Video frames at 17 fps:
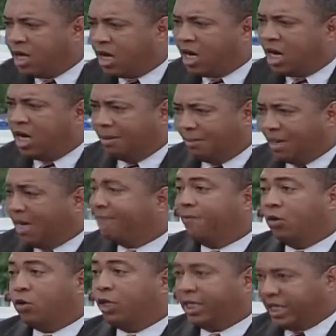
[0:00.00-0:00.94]
I
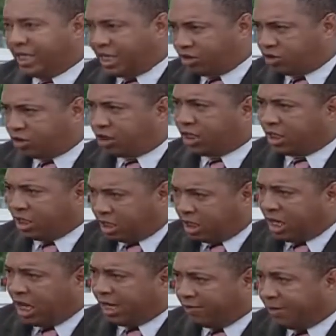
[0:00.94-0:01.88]
voted against it, and a
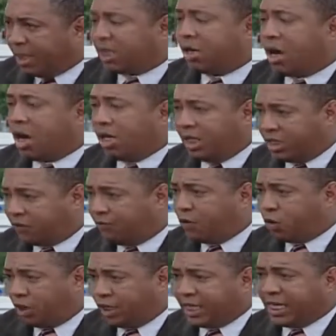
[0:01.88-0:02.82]
lot of my colleagues
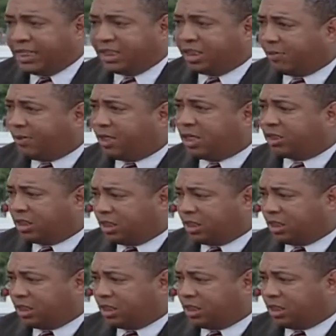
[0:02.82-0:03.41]
voted against it because